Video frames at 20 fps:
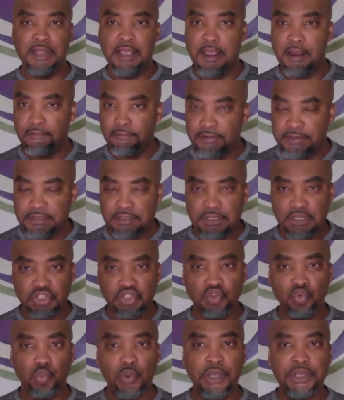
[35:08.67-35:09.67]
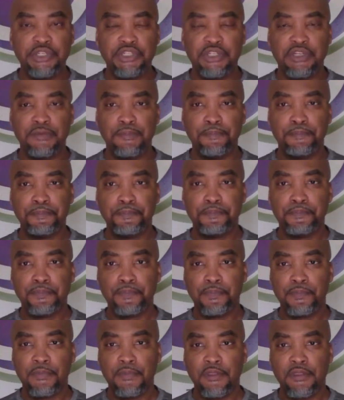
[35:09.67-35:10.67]
every situation
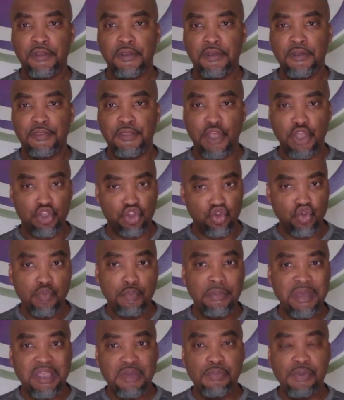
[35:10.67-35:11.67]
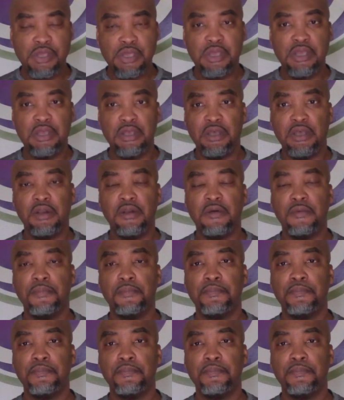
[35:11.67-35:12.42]
that you may be in.